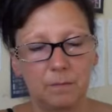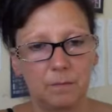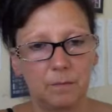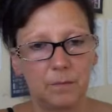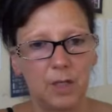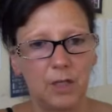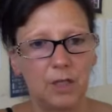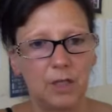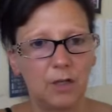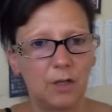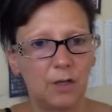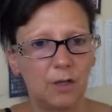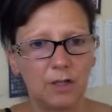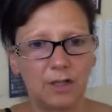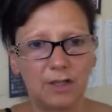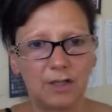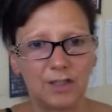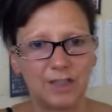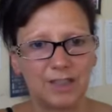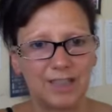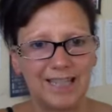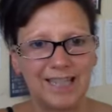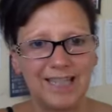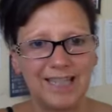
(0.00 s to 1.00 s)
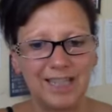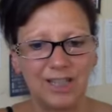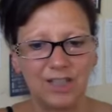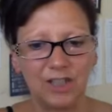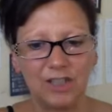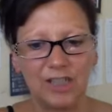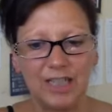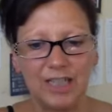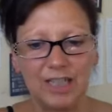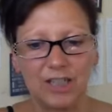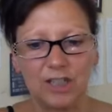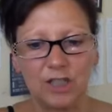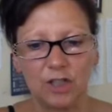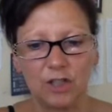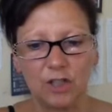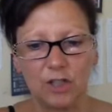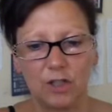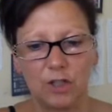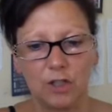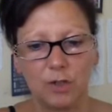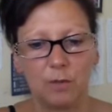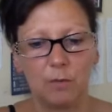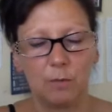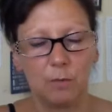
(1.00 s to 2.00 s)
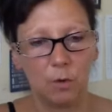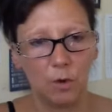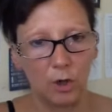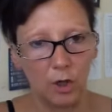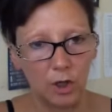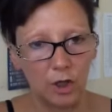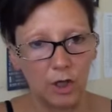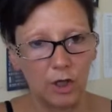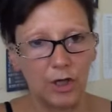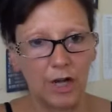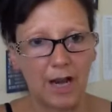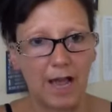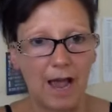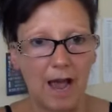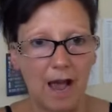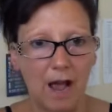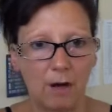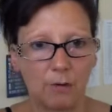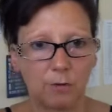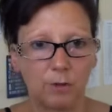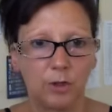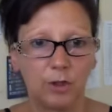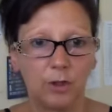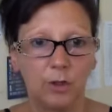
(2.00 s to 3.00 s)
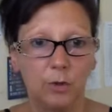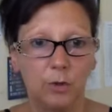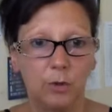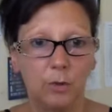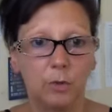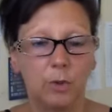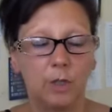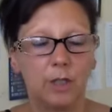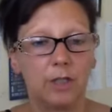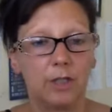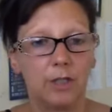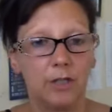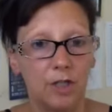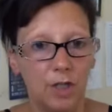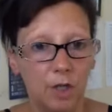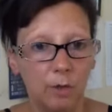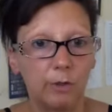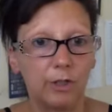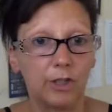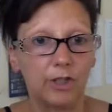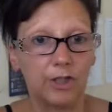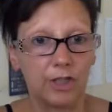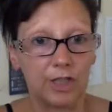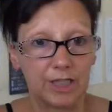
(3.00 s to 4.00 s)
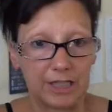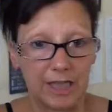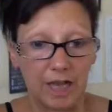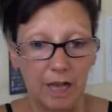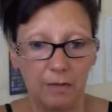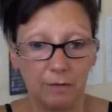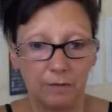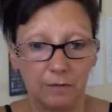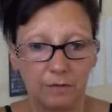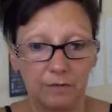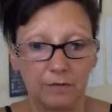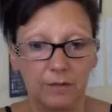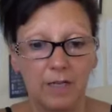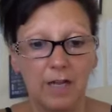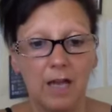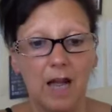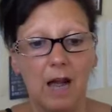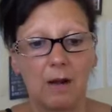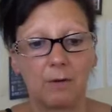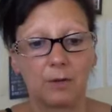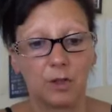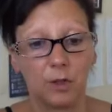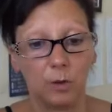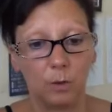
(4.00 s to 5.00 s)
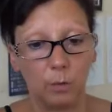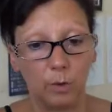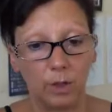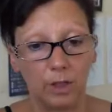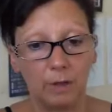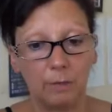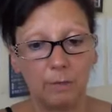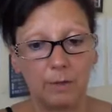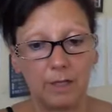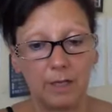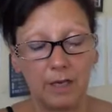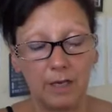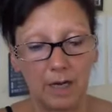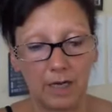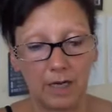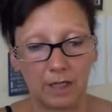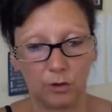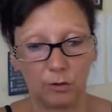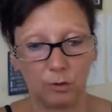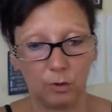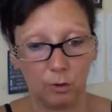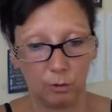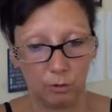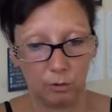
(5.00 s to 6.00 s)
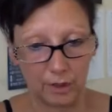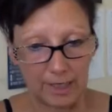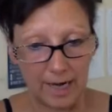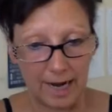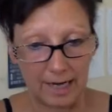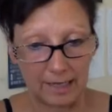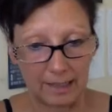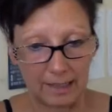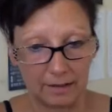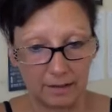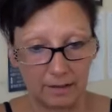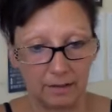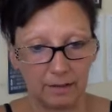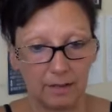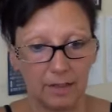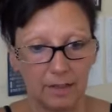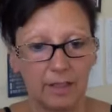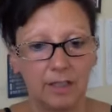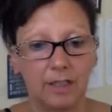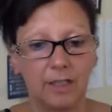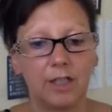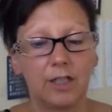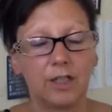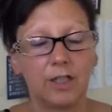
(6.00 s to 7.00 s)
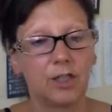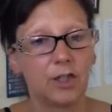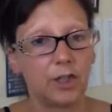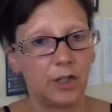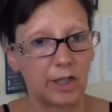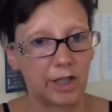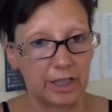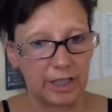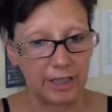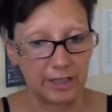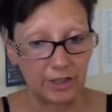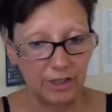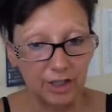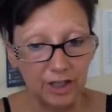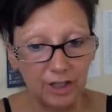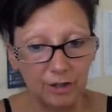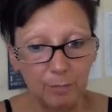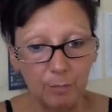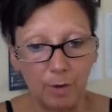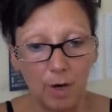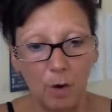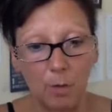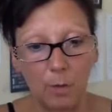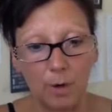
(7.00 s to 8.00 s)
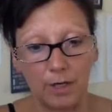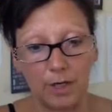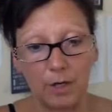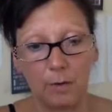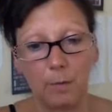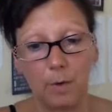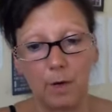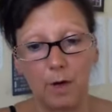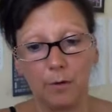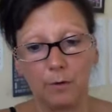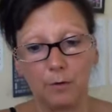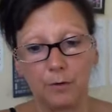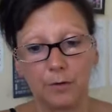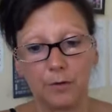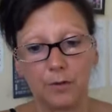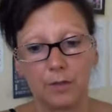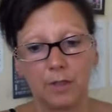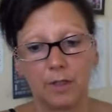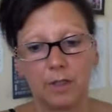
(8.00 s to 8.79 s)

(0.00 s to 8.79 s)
you know, because you need to learn how to nourish yourself, how to work with your natural cycle so you can achieve more what you want.